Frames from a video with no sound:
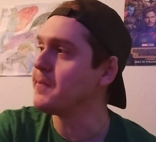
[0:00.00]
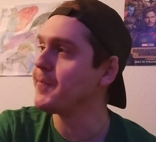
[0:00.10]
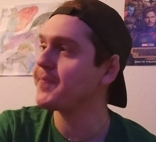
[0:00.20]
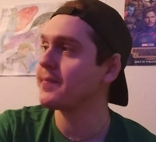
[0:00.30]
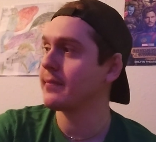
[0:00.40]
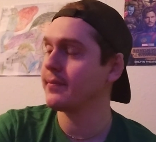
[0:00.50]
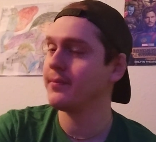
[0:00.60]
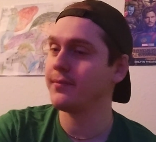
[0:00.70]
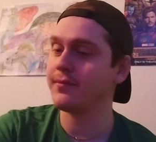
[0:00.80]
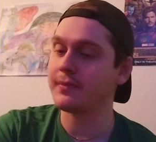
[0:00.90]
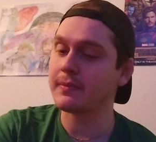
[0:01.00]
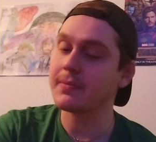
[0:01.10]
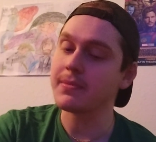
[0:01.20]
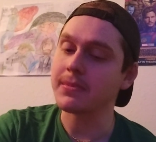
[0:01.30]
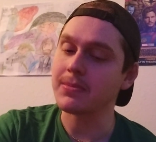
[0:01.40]

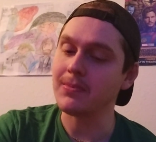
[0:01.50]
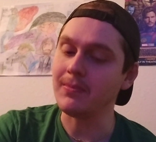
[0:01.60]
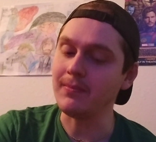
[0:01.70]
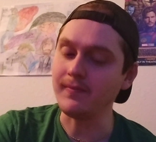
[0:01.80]
No one is speaking in this clip.